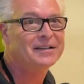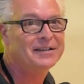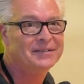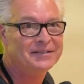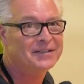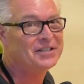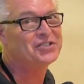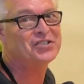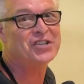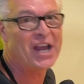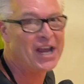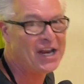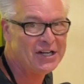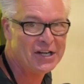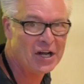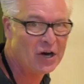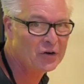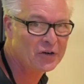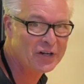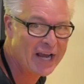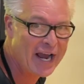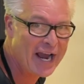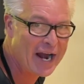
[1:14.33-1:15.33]
The shade
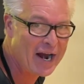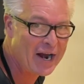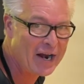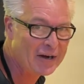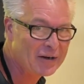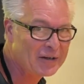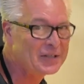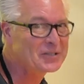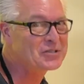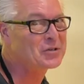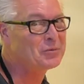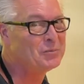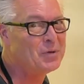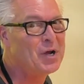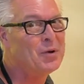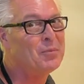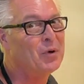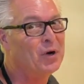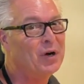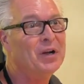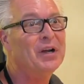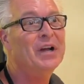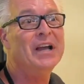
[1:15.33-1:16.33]
don't care. Because
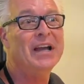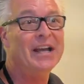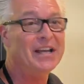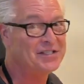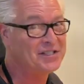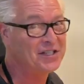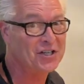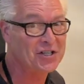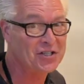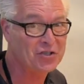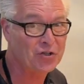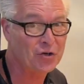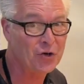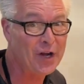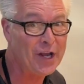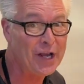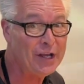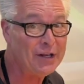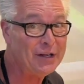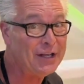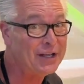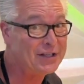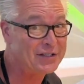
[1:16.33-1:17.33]
remember, is it a
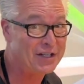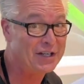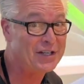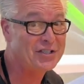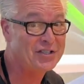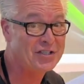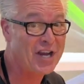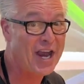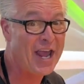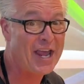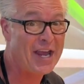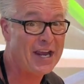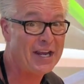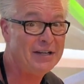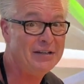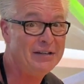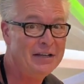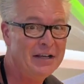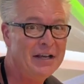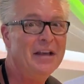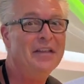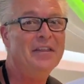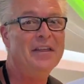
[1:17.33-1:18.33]
screen? Is it a shade?
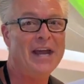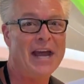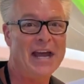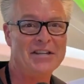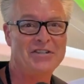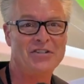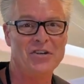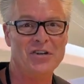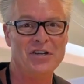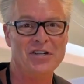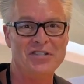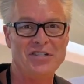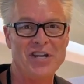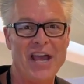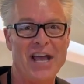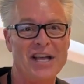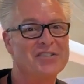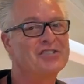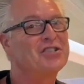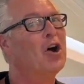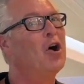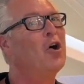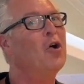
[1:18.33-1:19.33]
The answer is
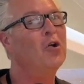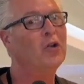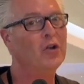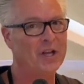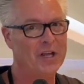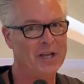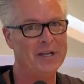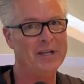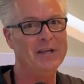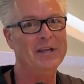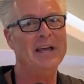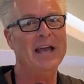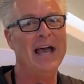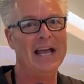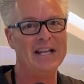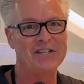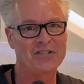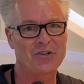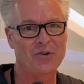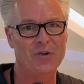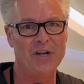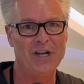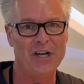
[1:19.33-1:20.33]
yes. Only at
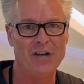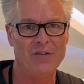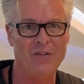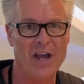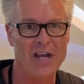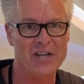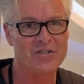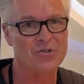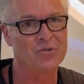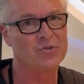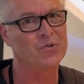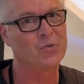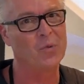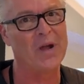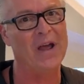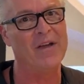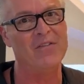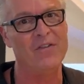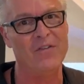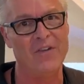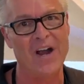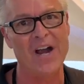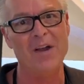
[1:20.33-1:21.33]
Screen Innovations. We have
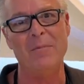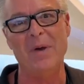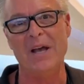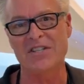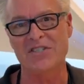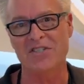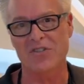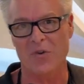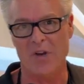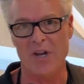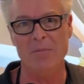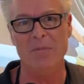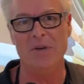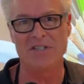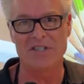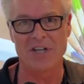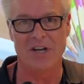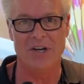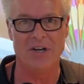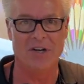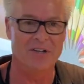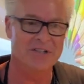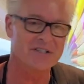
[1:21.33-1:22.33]
the very best screen
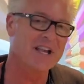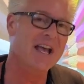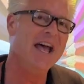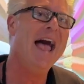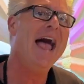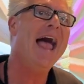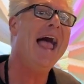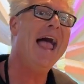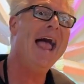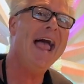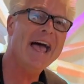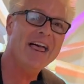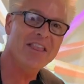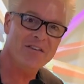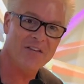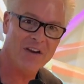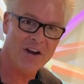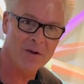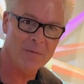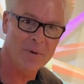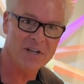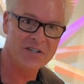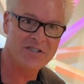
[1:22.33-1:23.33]
materials and the
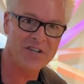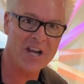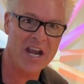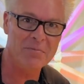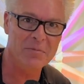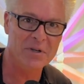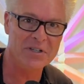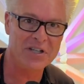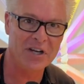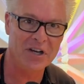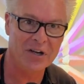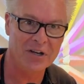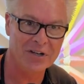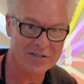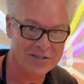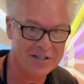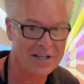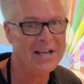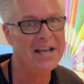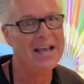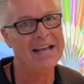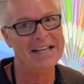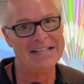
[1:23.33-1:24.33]
very best shade materials,
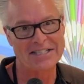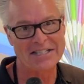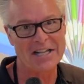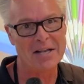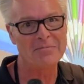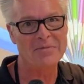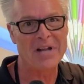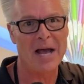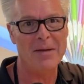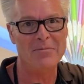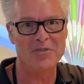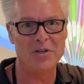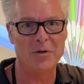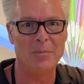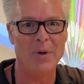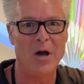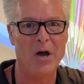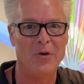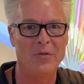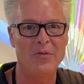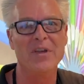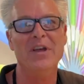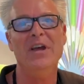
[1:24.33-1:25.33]
and sometimes they're
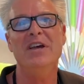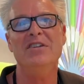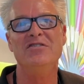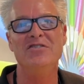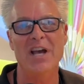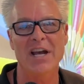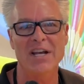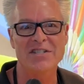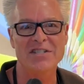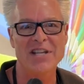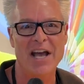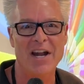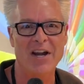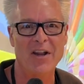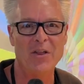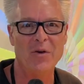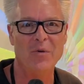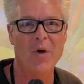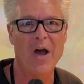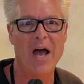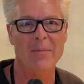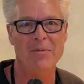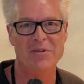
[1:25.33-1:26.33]
both. Check us out on the
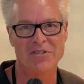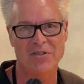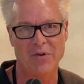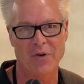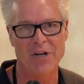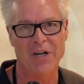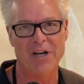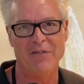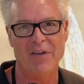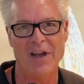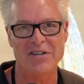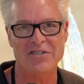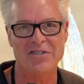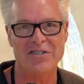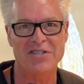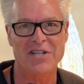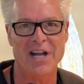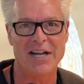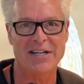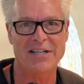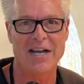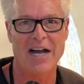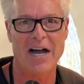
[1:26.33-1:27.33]
web at
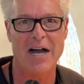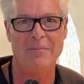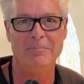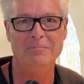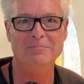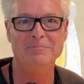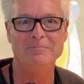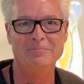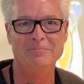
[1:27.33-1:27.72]
screeninnovations.com.